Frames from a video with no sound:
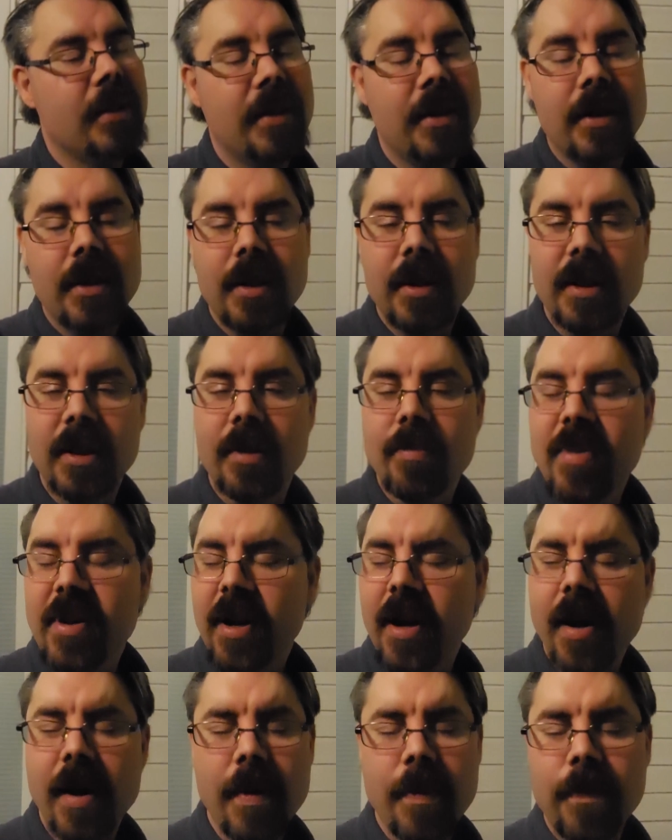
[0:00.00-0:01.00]
Oh
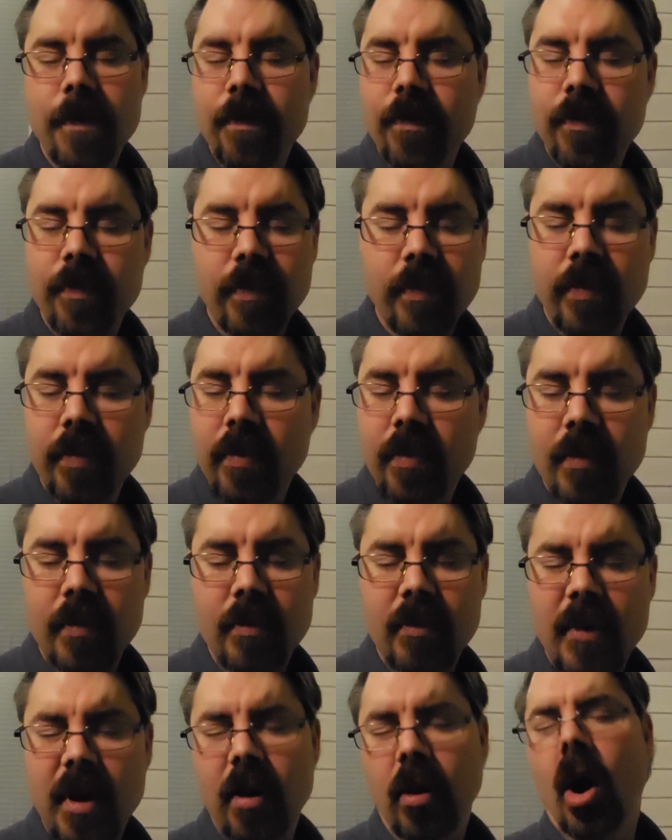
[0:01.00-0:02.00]
man,
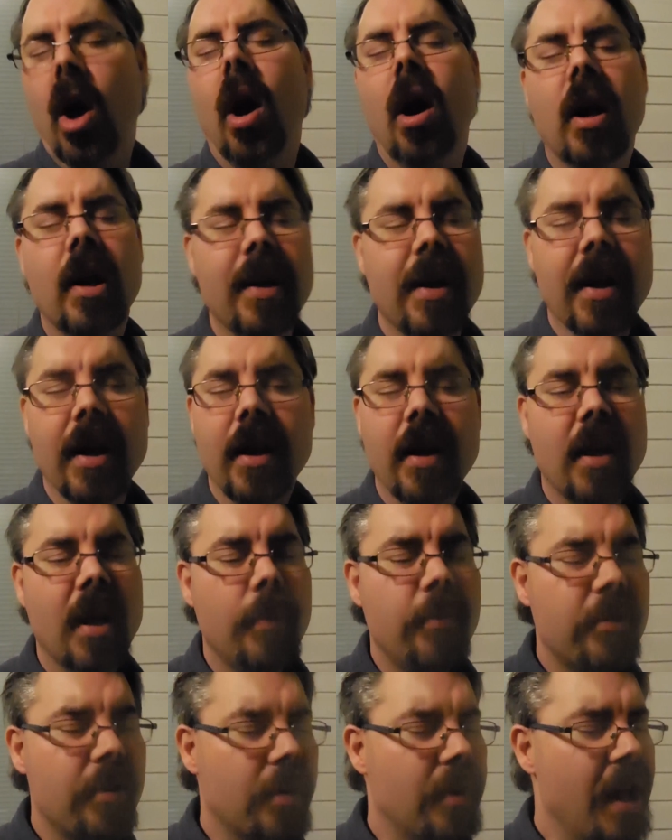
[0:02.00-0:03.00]
a long day.
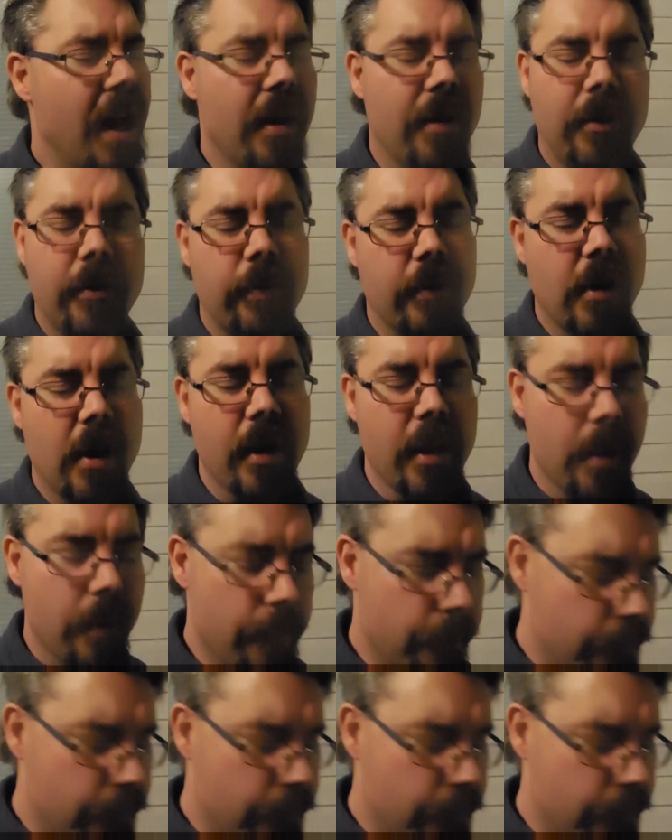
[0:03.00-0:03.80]
I'm so glad it's Friday.